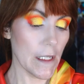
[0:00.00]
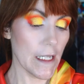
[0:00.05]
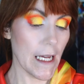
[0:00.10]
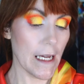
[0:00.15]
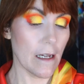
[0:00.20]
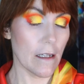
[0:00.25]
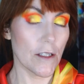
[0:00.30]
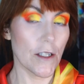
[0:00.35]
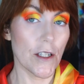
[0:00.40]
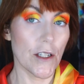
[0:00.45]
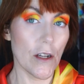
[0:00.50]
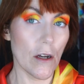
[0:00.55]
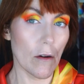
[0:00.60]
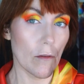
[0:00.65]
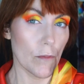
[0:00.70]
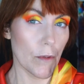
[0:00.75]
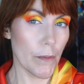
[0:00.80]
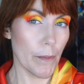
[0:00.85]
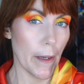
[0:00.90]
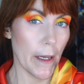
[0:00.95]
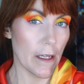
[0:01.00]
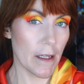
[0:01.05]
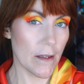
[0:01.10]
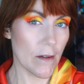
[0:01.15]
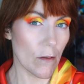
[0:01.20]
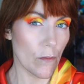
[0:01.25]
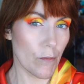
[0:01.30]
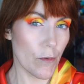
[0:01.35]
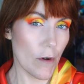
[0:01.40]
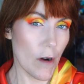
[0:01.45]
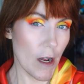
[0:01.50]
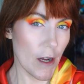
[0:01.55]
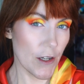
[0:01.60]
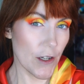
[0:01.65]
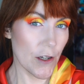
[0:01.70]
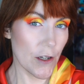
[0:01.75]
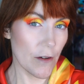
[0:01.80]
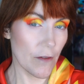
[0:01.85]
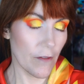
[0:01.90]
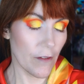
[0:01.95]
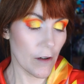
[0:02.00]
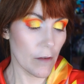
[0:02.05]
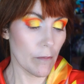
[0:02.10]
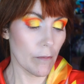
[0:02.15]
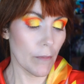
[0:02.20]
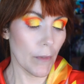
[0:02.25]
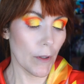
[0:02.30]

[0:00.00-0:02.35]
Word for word: Take a domed pencil brush from